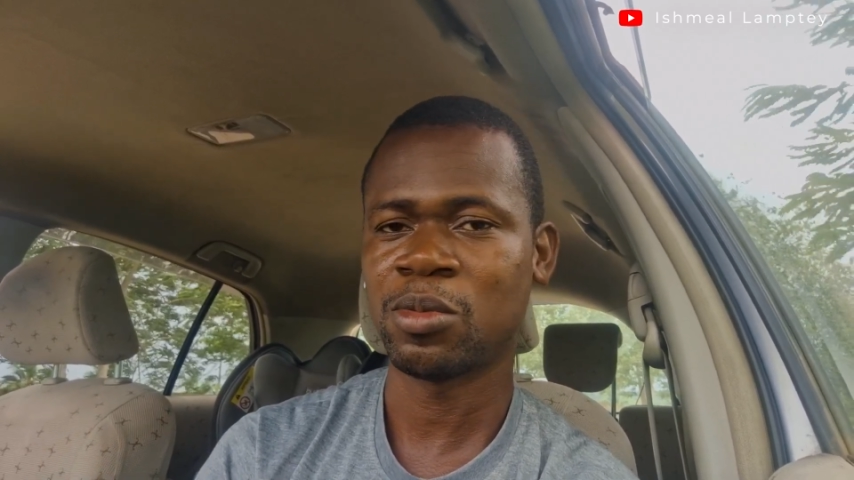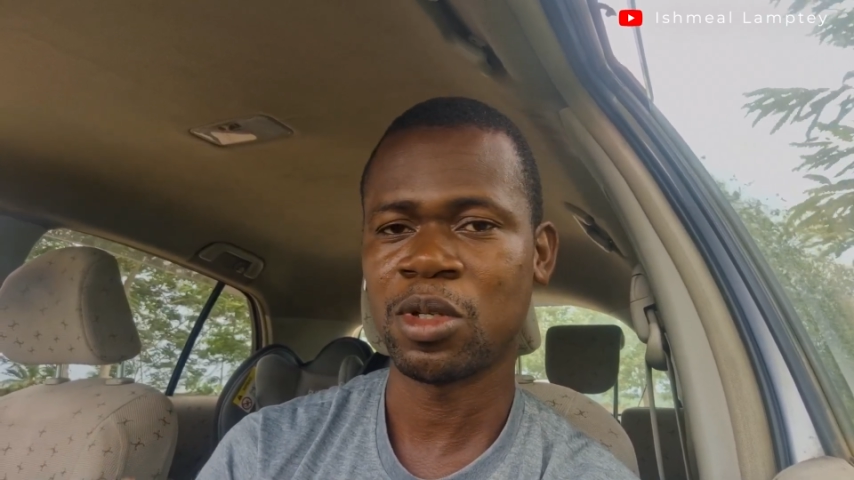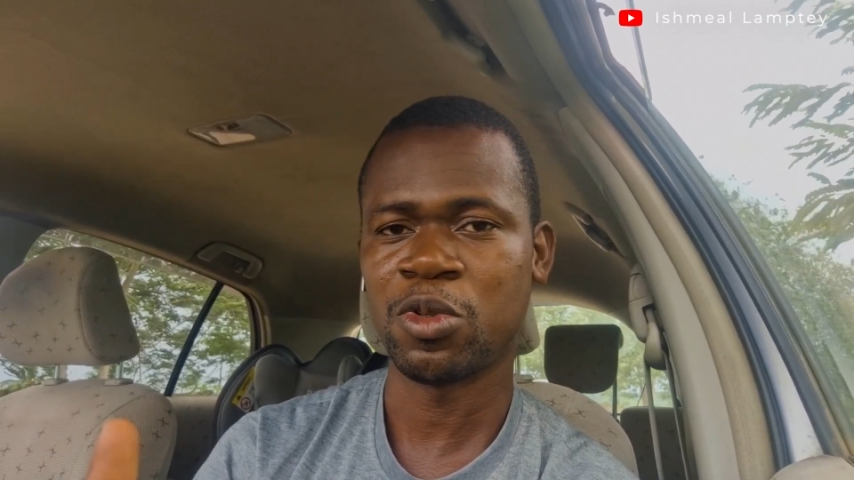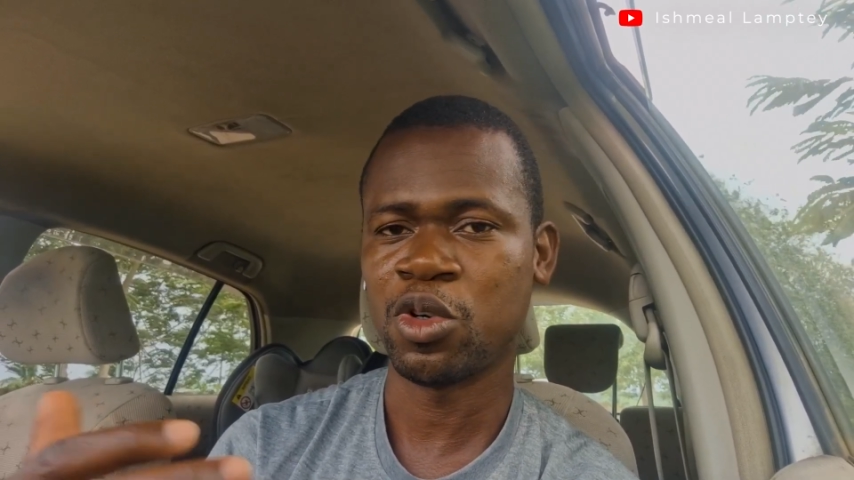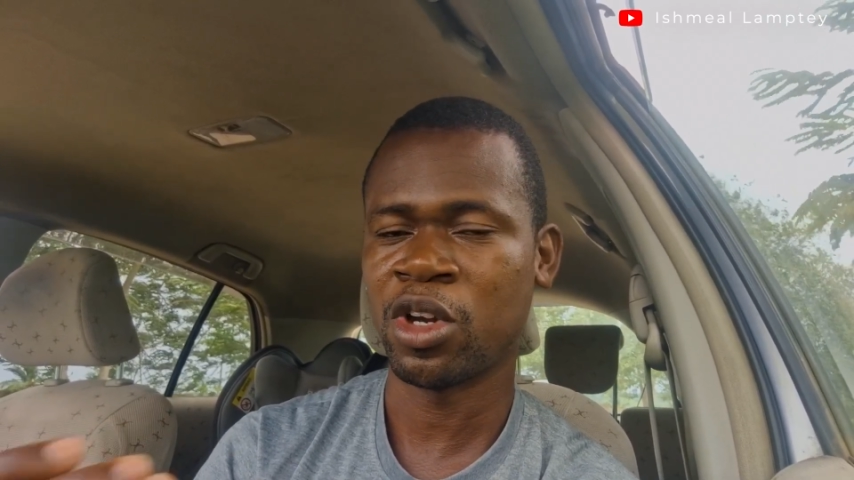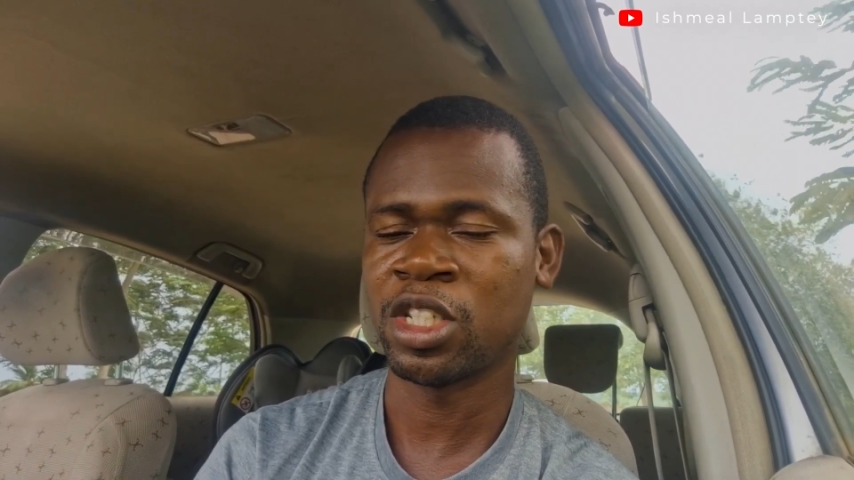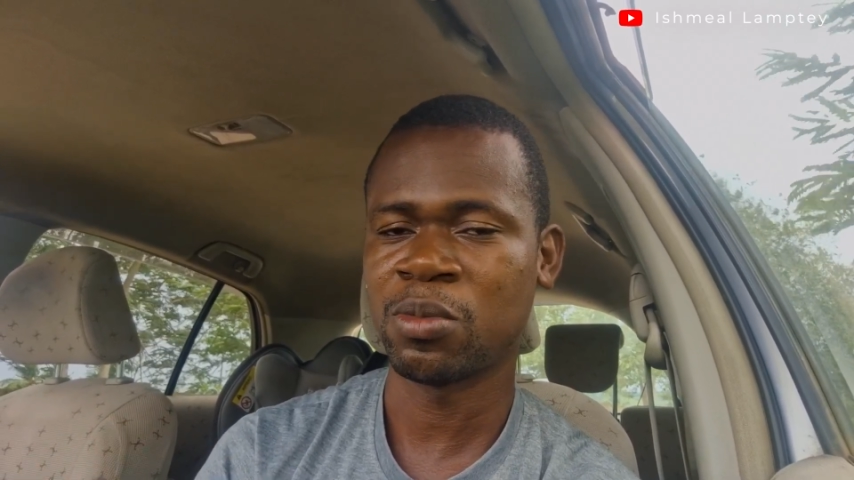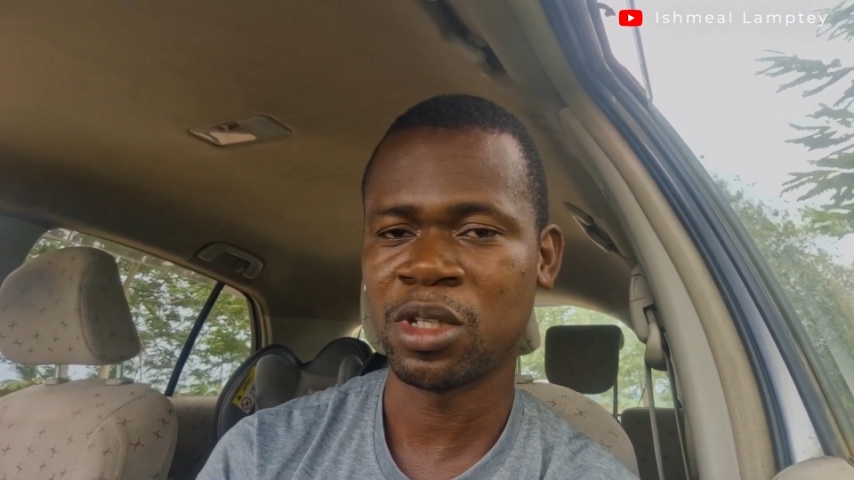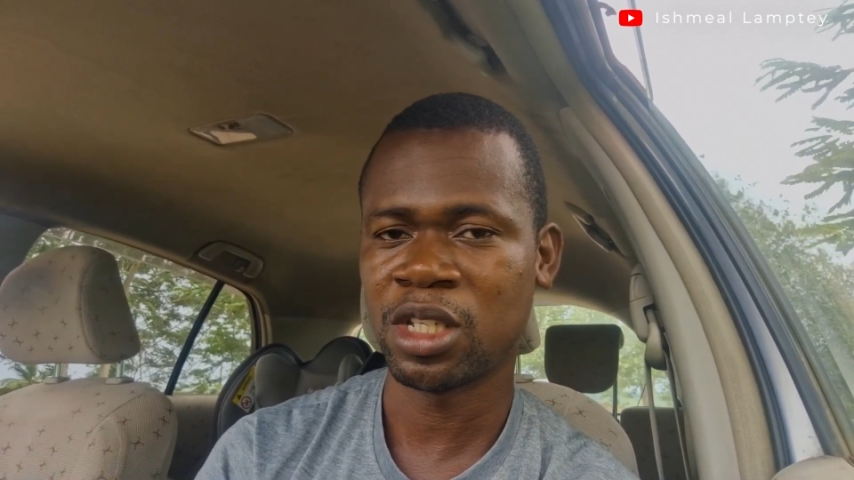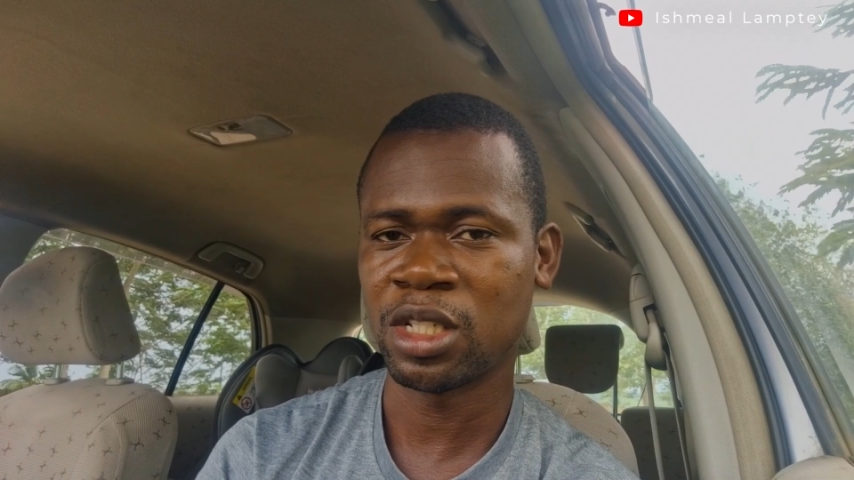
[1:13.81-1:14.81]
maybe you grant
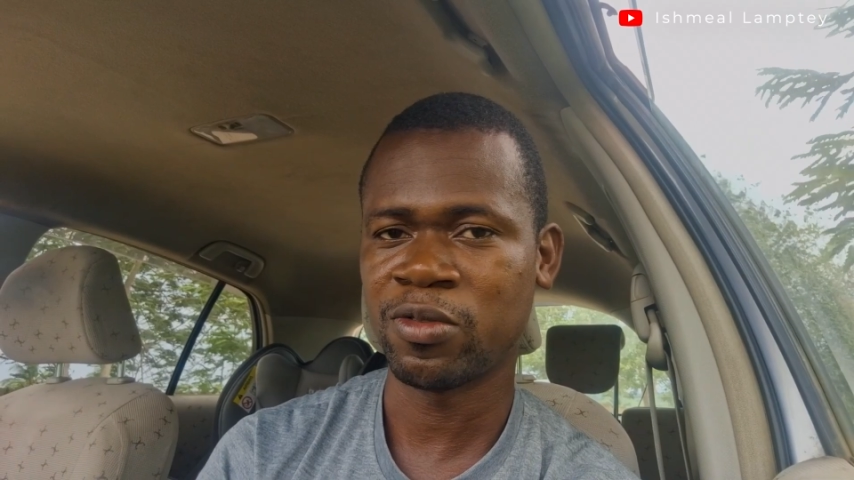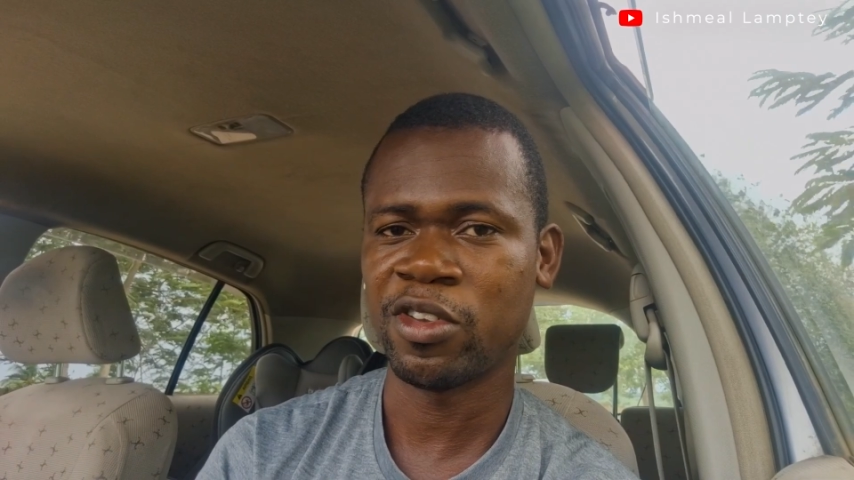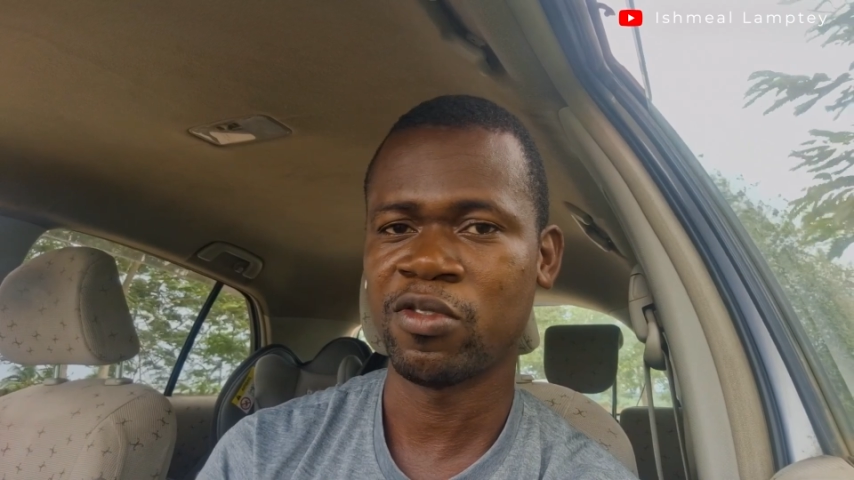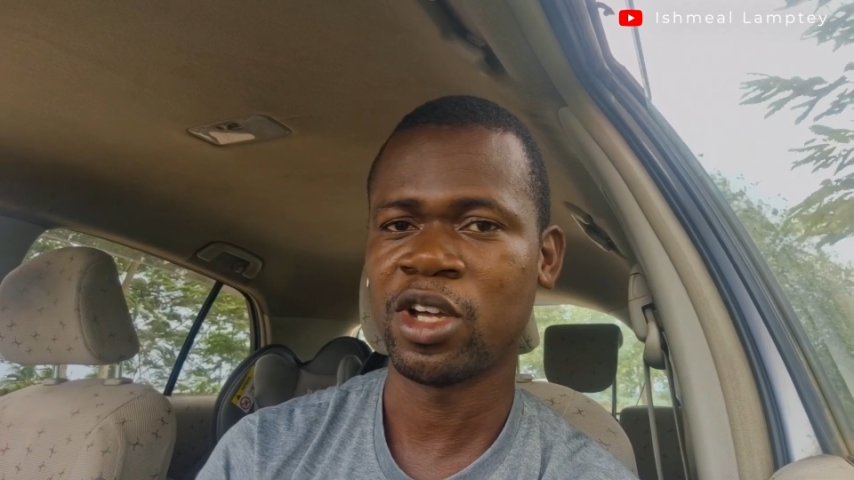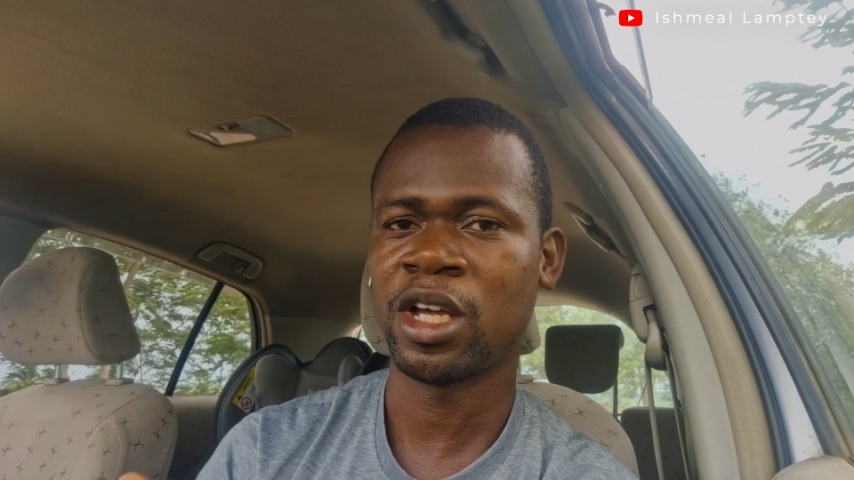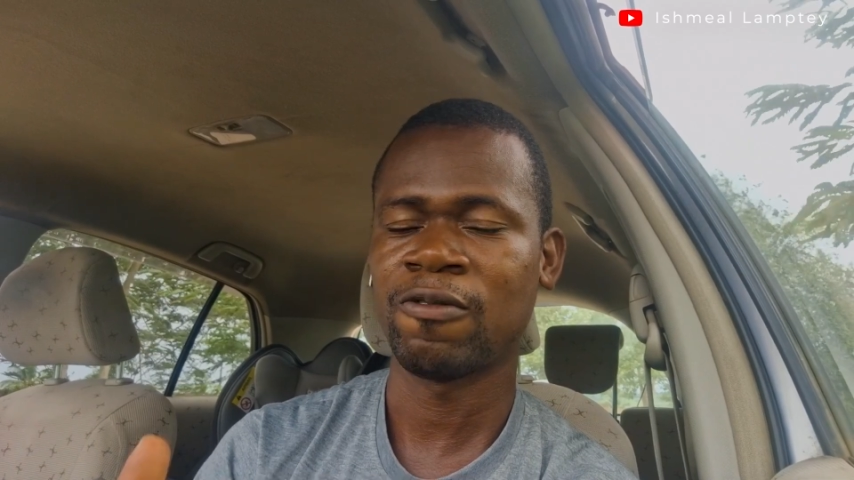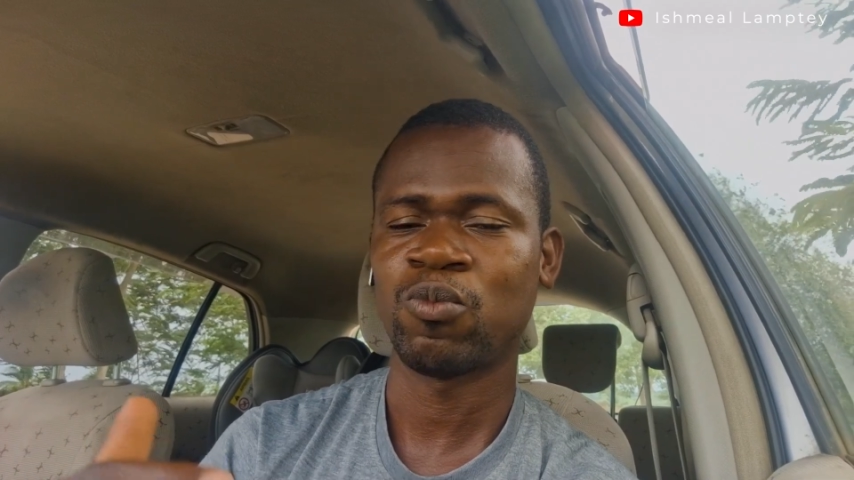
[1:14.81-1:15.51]
me this favor